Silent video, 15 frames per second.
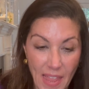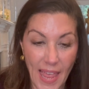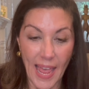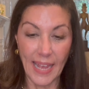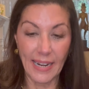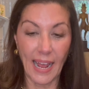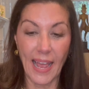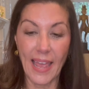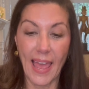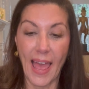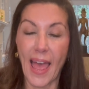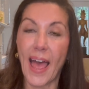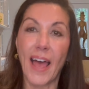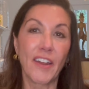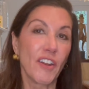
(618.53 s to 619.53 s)
and I
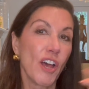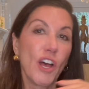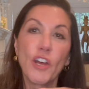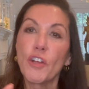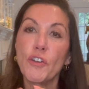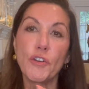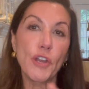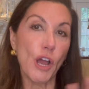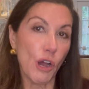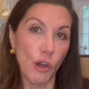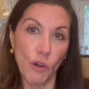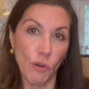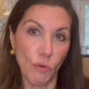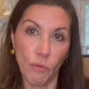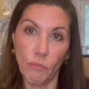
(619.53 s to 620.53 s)
had
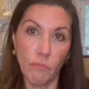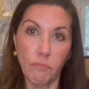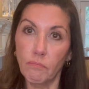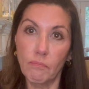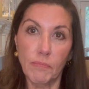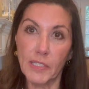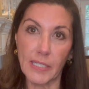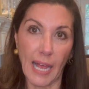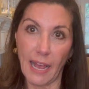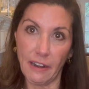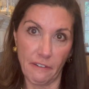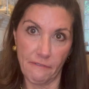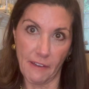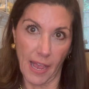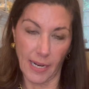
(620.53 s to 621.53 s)
no side
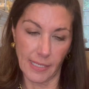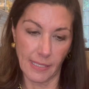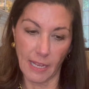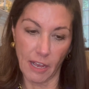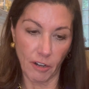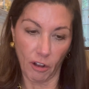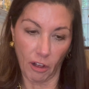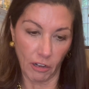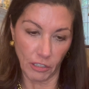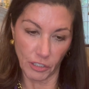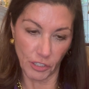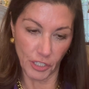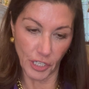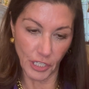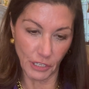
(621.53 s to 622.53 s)
effects at all
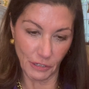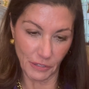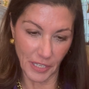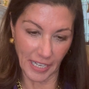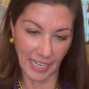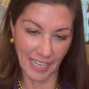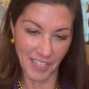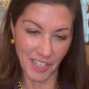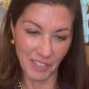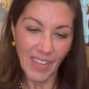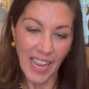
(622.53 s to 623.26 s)
to using it.